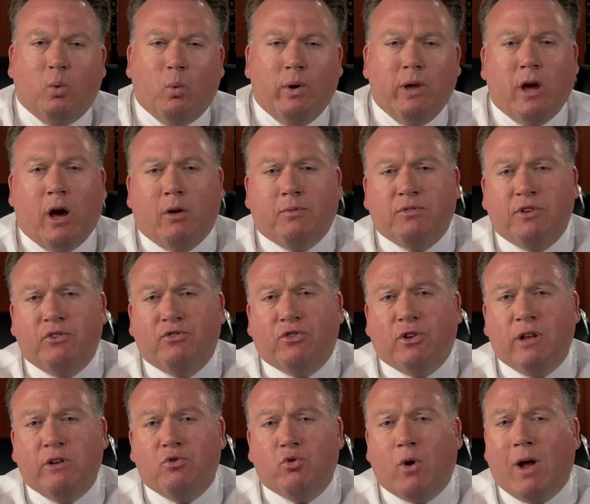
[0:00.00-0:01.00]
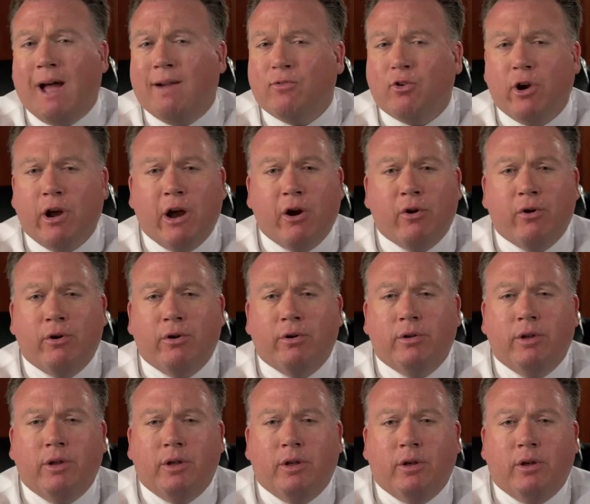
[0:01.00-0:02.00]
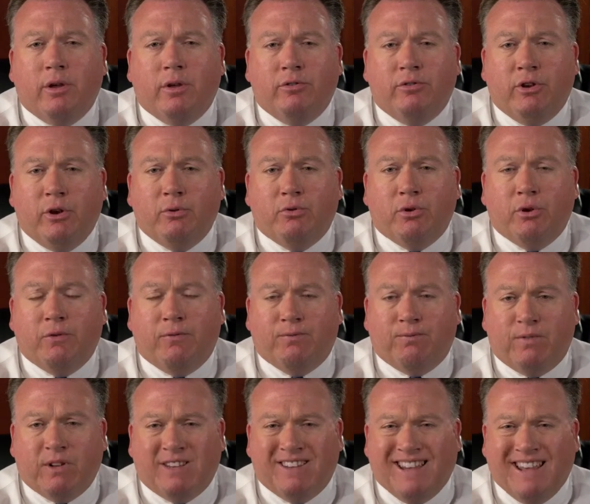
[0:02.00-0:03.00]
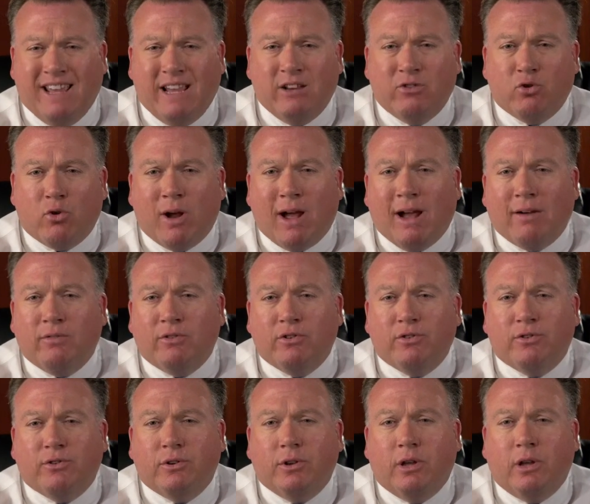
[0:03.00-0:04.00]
We often see driver error due to fatigued drivers